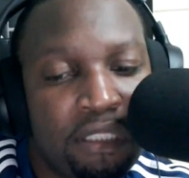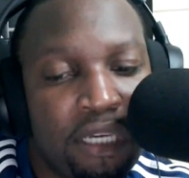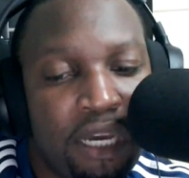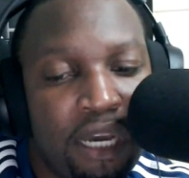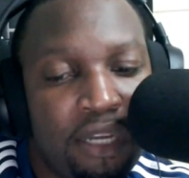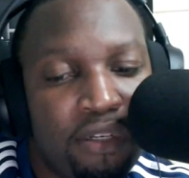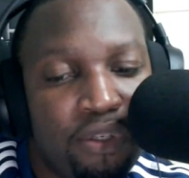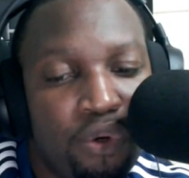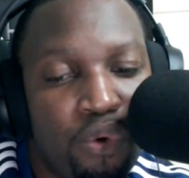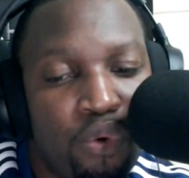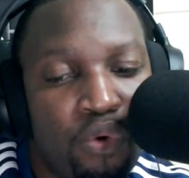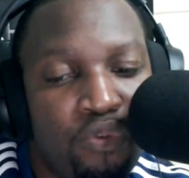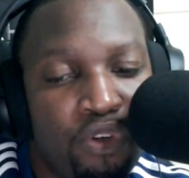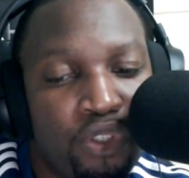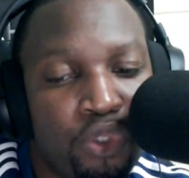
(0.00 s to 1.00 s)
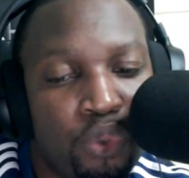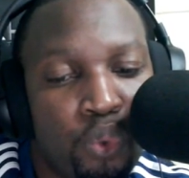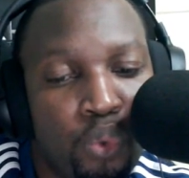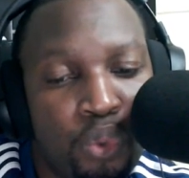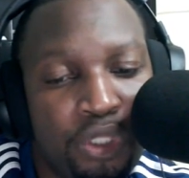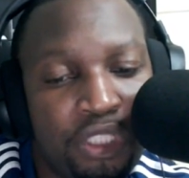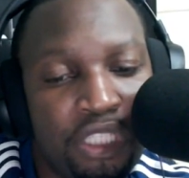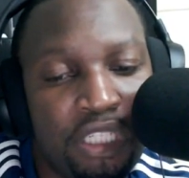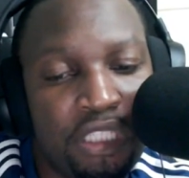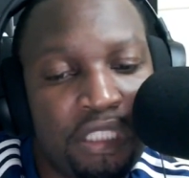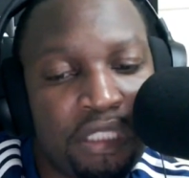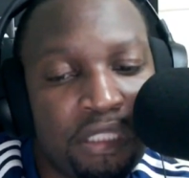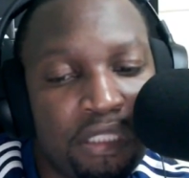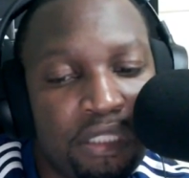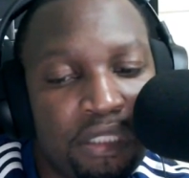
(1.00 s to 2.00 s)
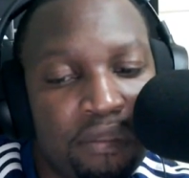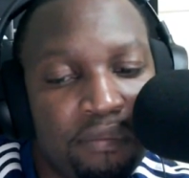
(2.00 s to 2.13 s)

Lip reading: and over two seasons,